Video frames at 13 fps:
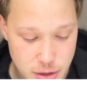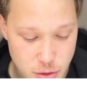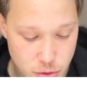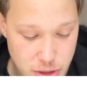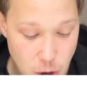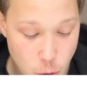
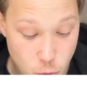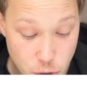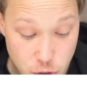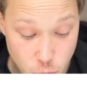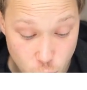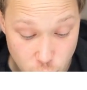Now
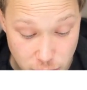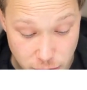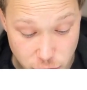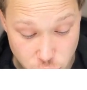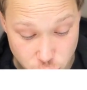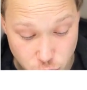we're
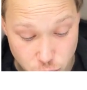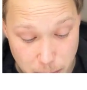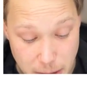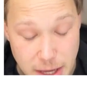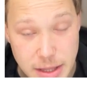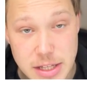
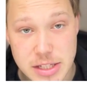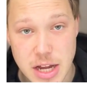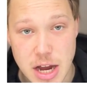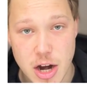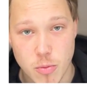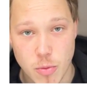making this
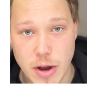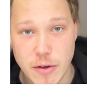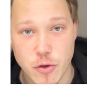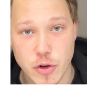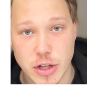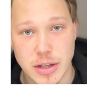diagram, right,
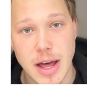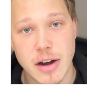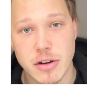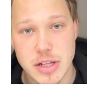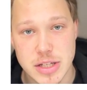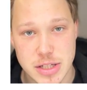for the
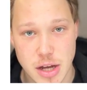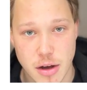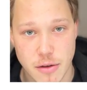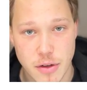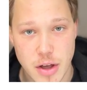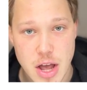ladder
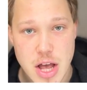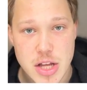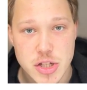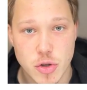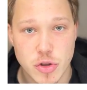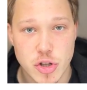itself.
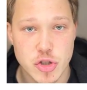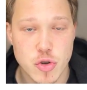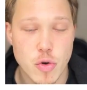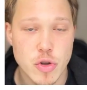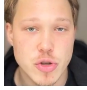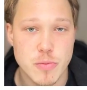So there's
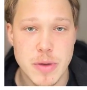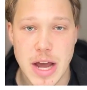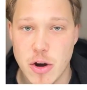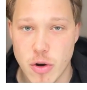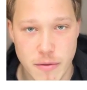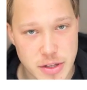going to be a
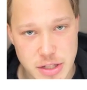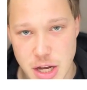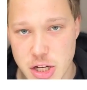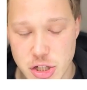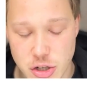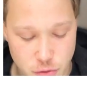
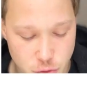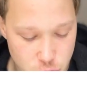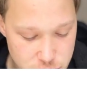gravitational force